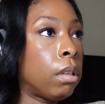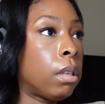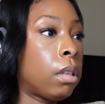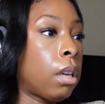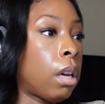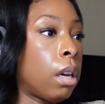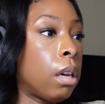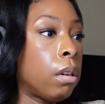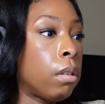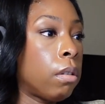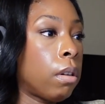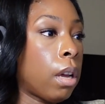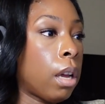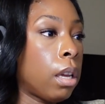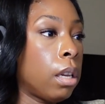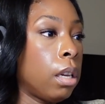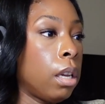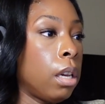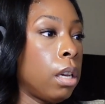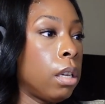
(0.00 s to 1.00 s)
so
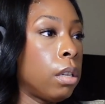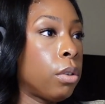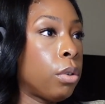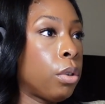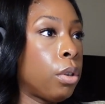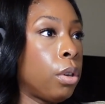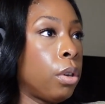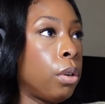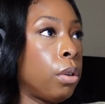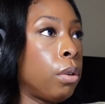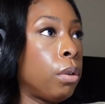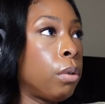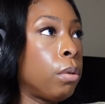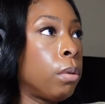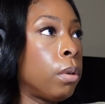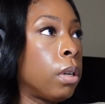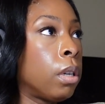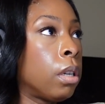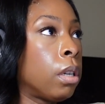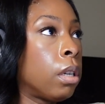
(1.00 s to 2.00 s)
I need
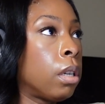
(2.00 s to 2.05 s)
to,